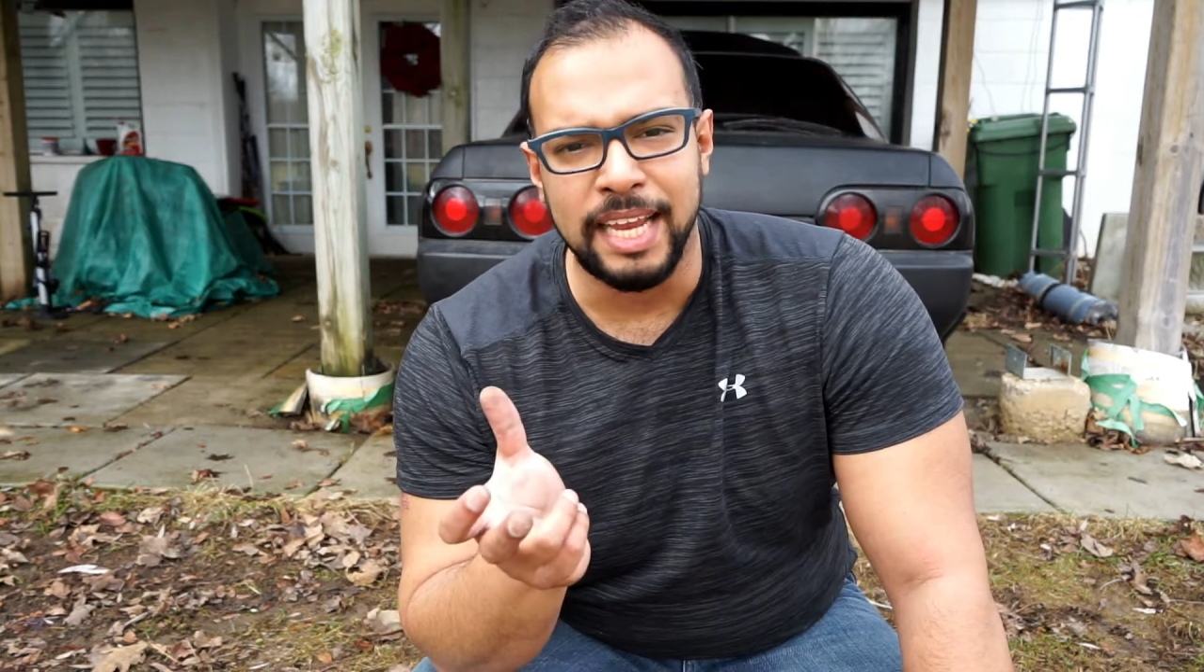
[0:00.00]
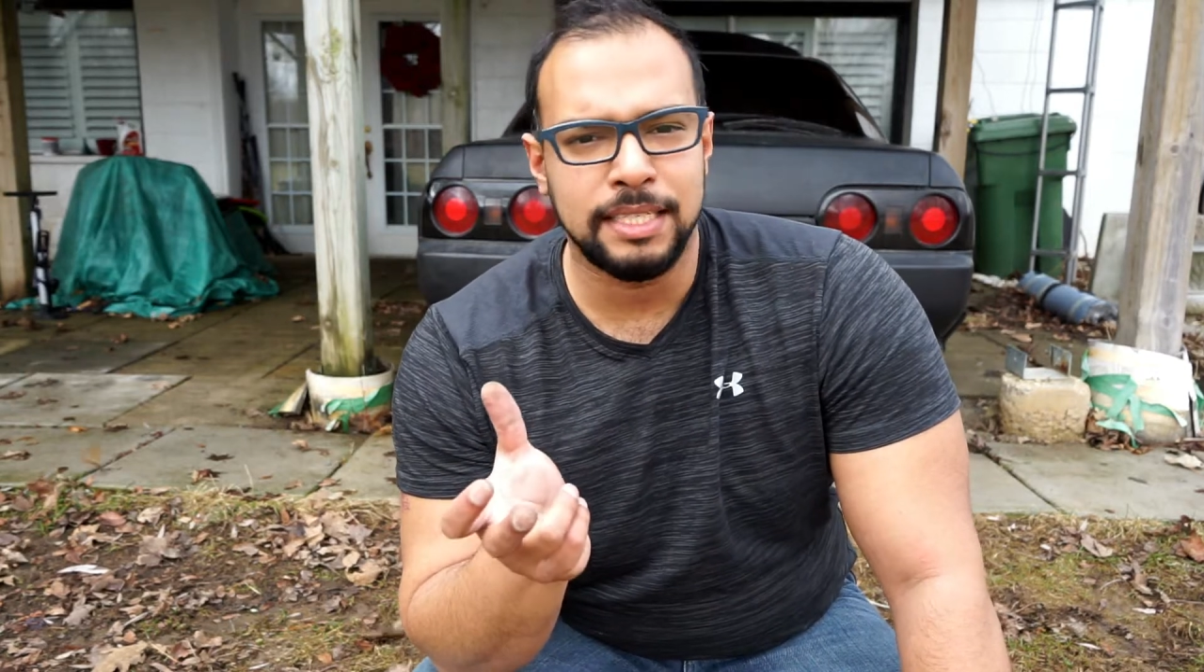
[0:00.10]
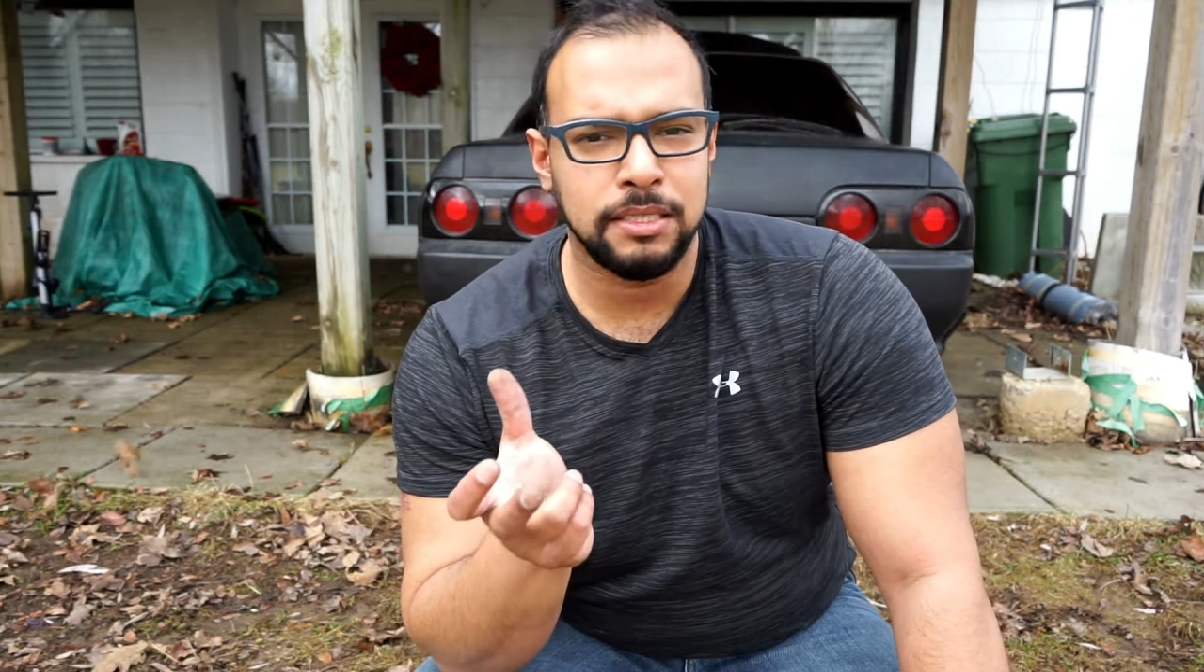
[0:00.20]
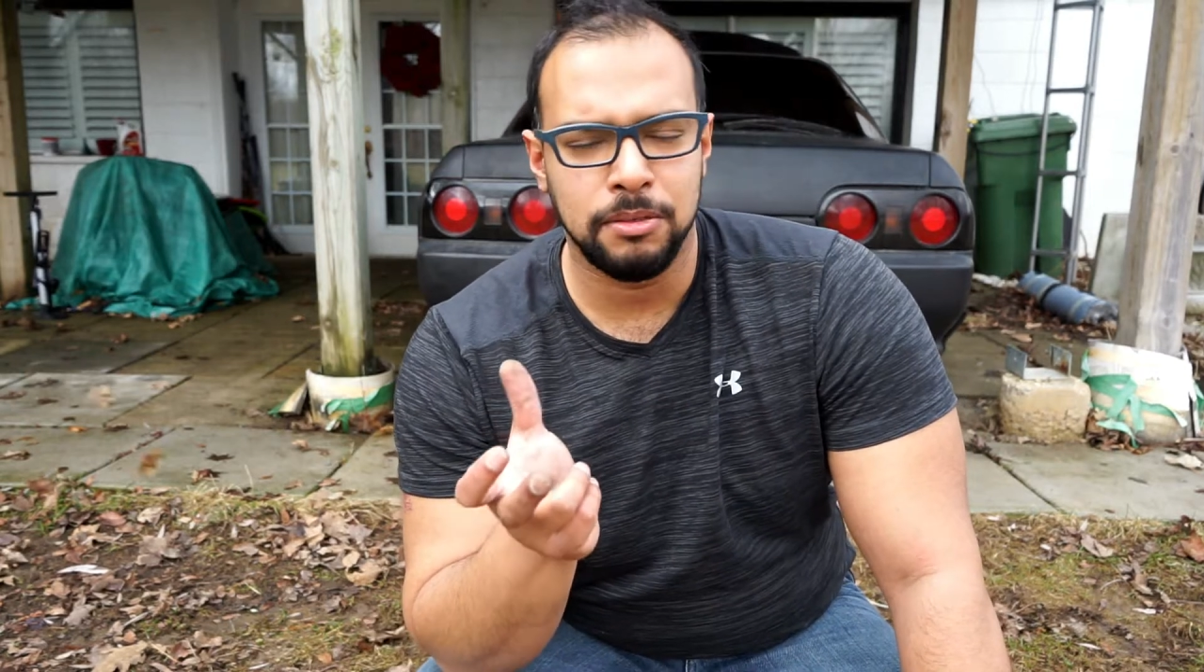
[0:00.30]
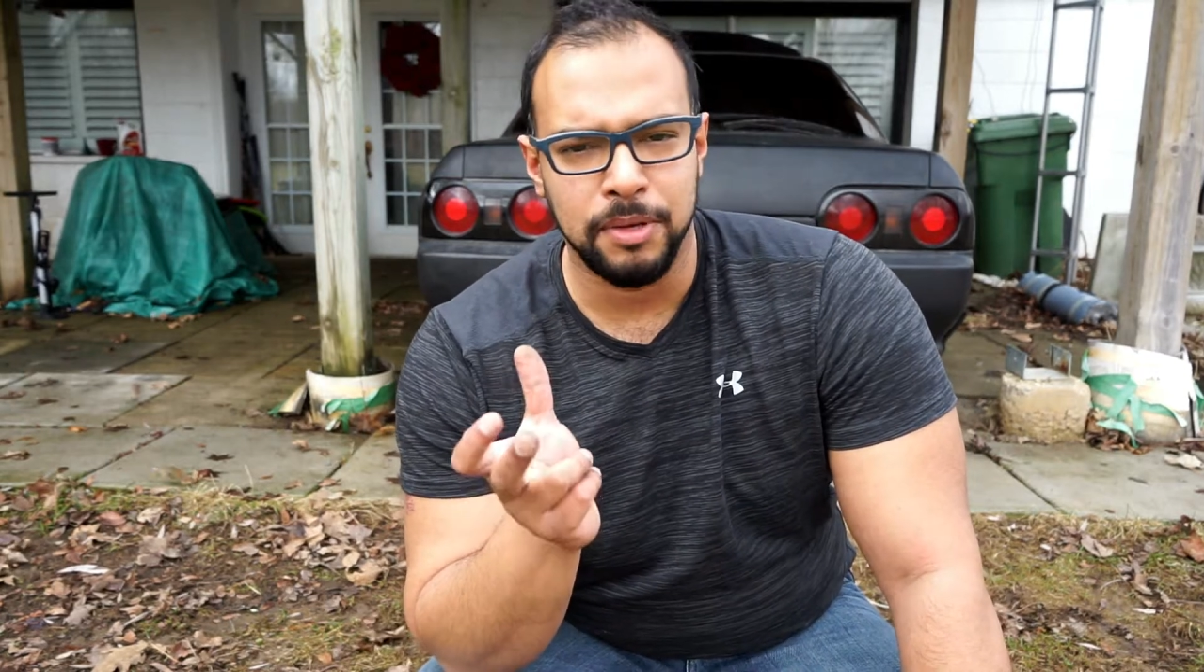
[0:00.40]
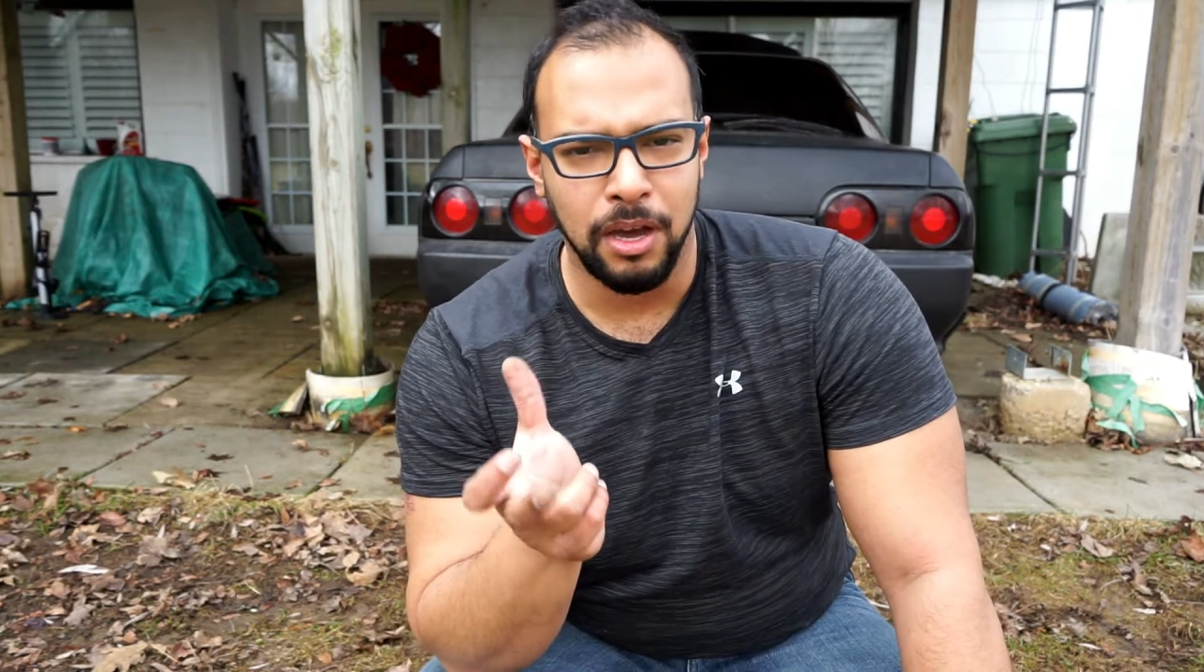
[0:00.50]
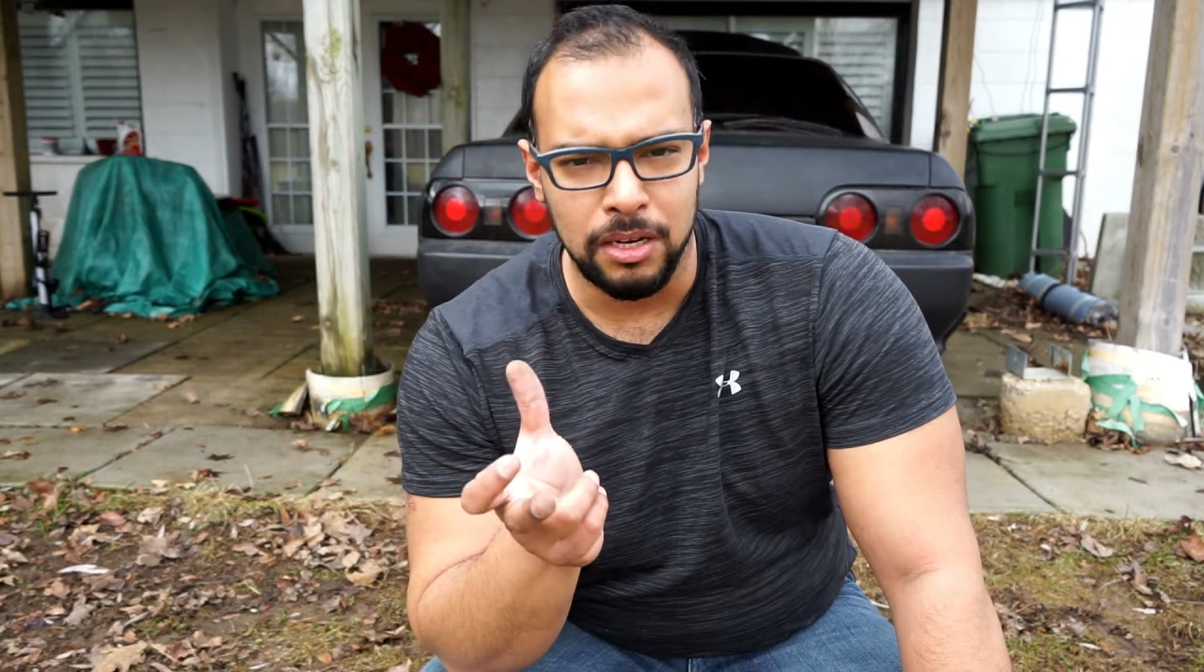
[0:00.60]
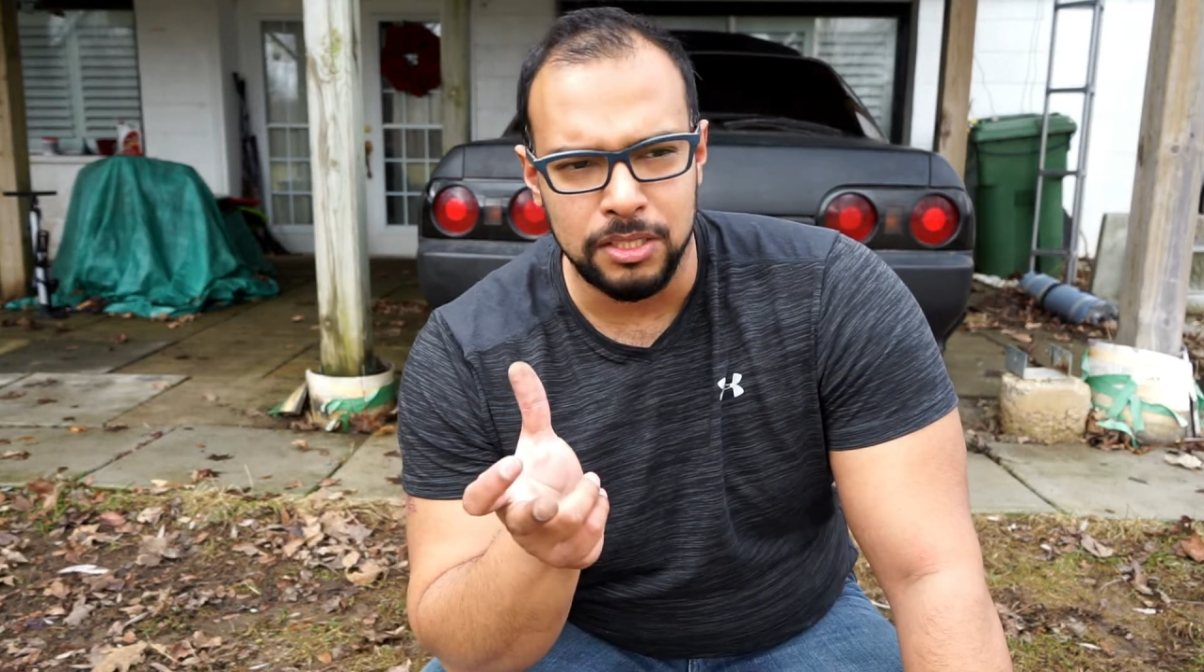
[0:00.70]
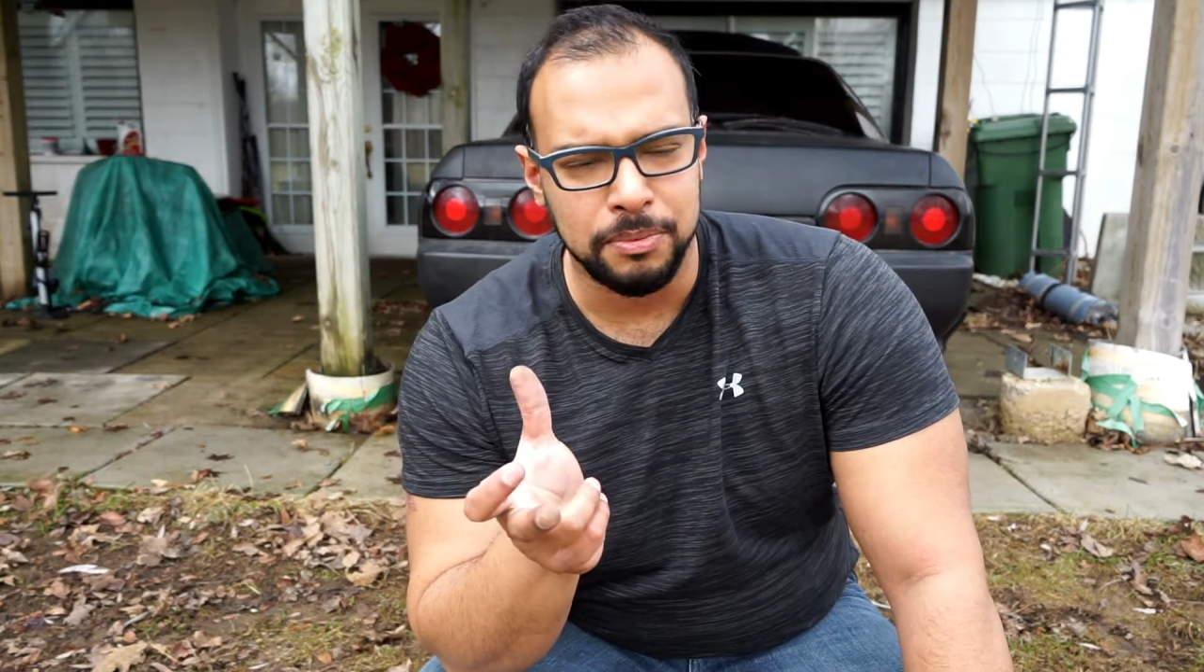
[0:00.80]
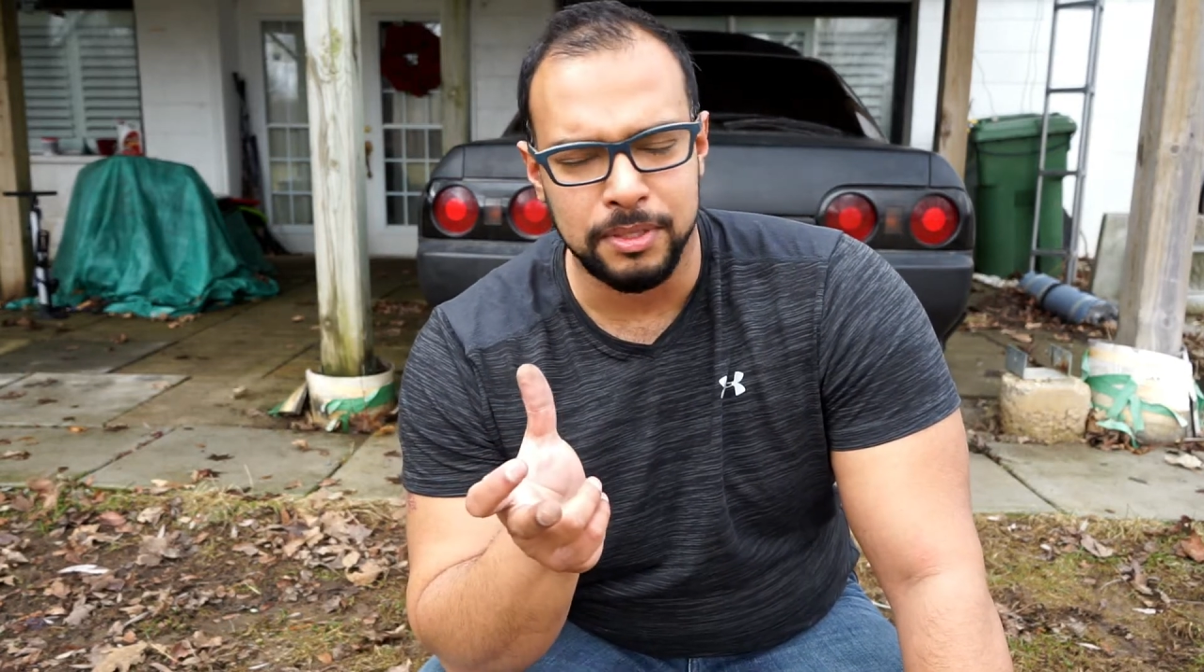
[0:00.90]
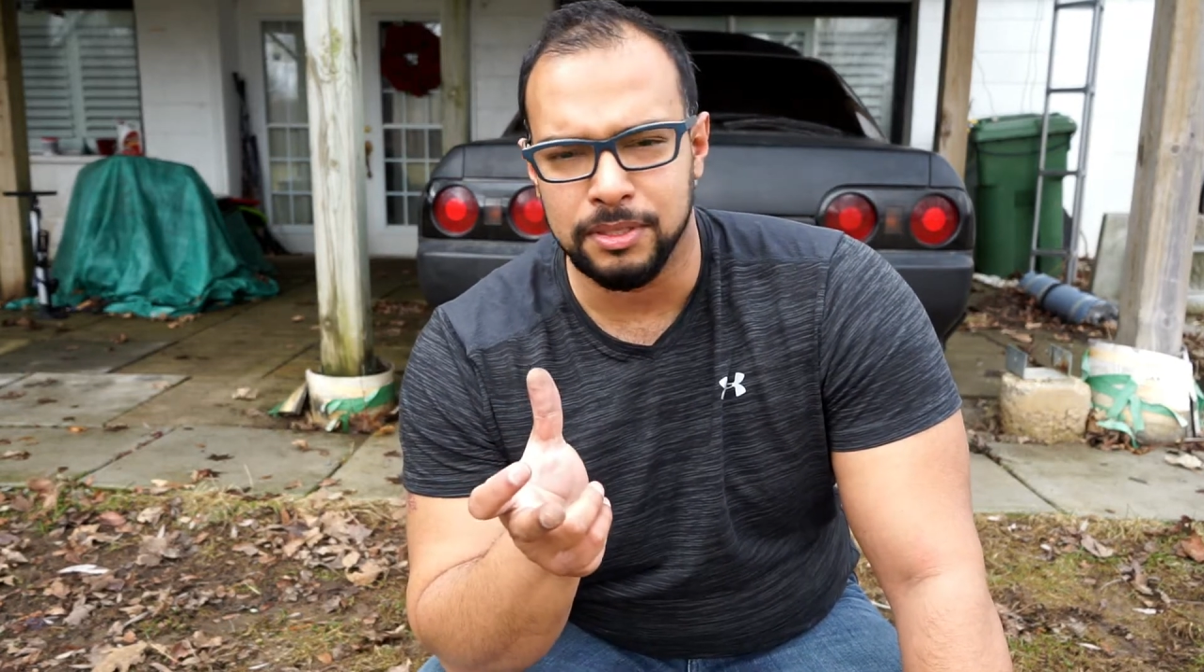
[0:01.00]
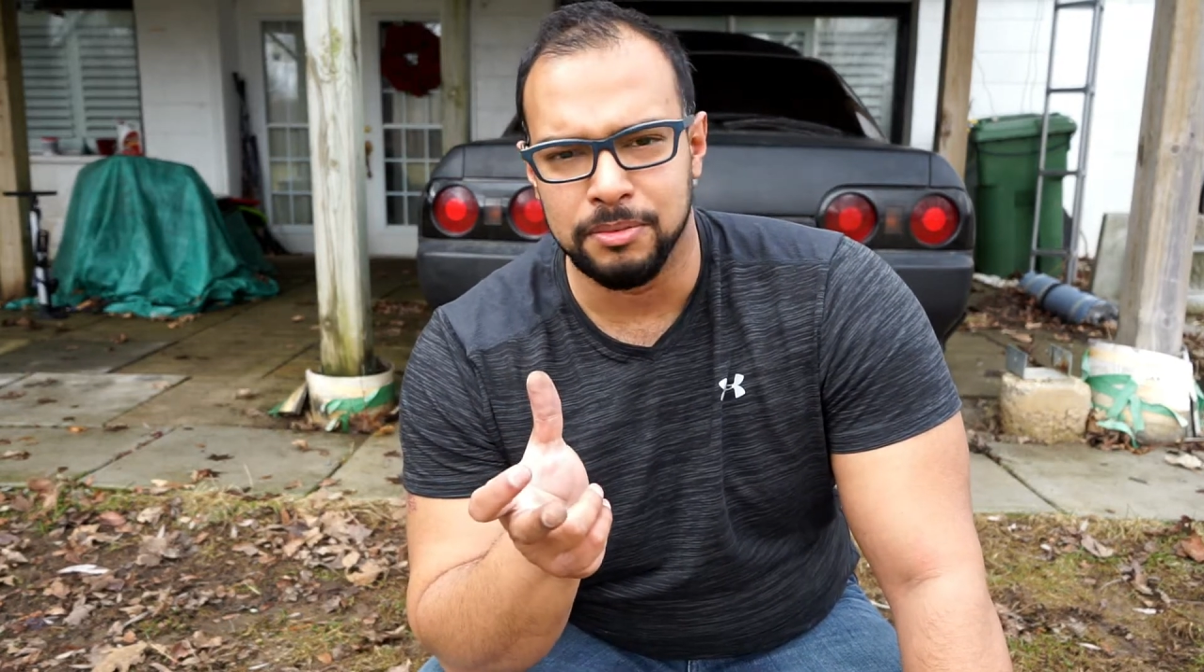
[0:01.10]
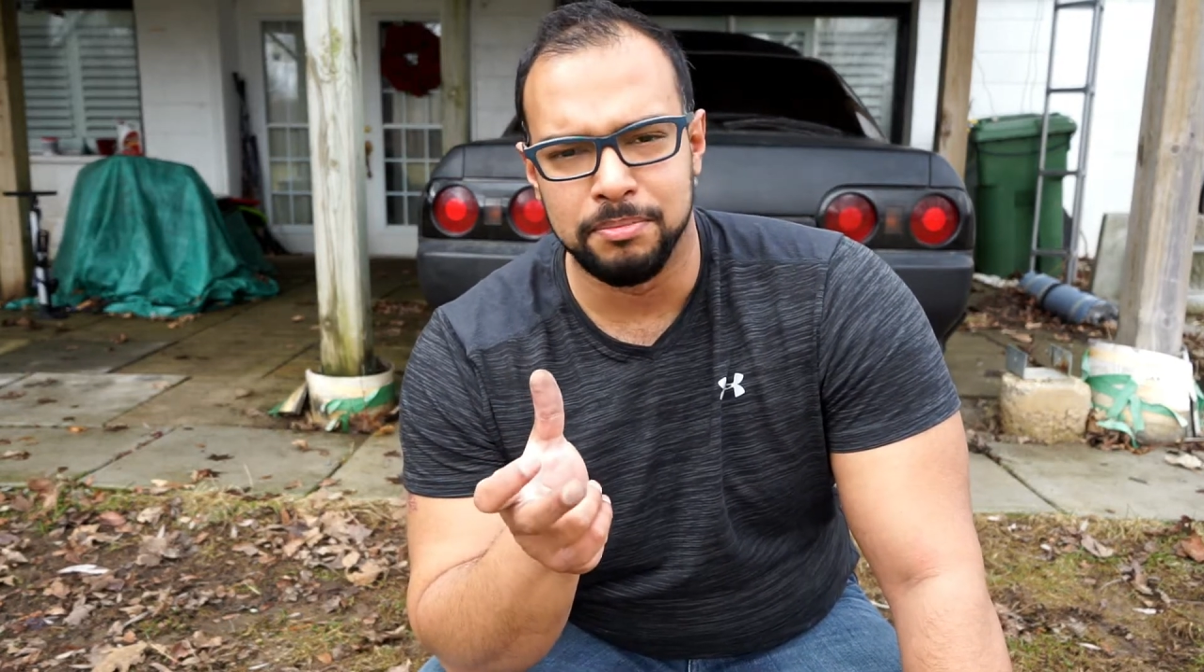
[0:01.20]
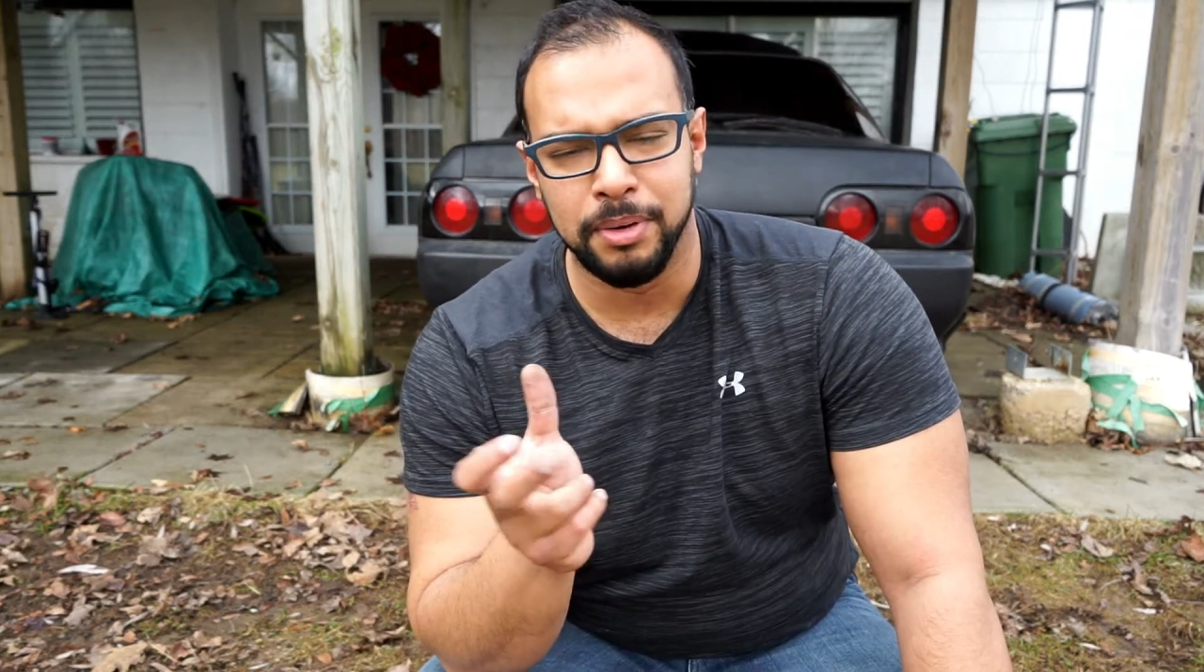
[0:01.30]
to be honest with you,